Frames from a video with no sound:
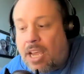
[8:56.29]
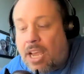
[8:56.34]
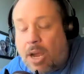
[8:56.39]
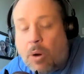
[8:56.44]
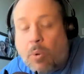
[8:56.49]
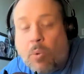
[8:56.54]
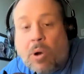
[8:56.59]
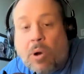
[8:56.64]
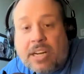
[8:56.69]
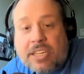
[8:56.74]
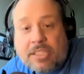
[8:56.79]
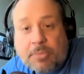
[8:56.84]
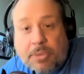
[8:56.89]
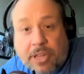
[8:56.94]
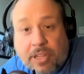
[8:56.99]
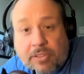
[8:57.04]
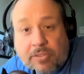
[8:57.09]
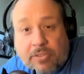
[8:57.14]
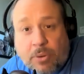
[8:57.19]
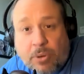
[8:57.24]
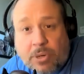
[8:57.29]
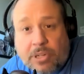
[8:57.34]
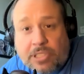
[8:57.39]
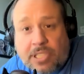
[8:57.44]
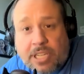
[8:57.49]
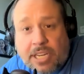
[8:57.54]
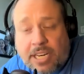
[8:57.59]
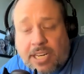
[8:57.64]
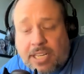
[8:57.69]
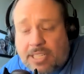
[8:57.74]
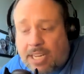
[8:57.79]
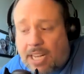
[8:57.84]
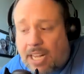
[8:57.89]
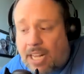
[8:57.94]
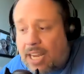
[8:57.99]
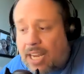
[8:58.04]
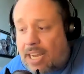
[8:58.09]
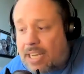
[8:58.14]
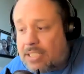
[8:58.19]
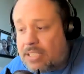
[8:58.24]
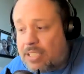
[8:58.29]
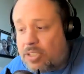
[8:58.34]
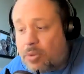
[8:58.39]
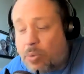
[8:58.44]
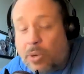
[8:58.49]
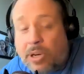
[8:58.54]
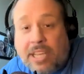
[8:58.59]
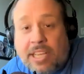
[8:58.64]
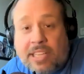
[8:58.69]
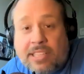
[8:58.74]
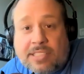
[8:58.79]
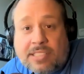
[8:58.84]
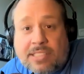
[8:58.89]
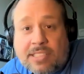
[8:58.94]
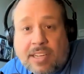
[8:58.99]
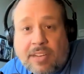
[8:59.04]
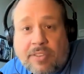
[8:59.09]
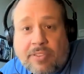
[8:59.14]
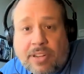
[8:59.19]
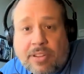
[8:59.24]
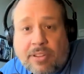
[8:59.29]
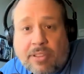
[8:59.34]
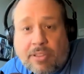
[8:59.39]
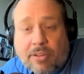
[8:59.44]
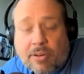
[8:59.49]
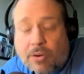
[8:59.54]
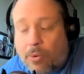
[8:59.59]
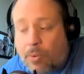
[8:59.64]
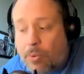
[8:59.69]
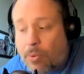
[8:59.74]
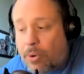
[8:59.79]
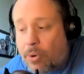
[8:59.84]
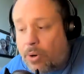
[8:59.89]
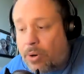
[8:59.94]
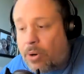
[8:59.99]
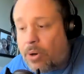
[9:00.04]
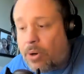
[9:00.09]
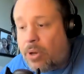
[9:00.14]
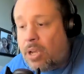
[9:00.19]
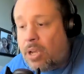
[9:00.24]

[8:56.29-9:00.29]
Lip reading: I watched them against Florida State in Tallahassee, 28-7 in the third quarter.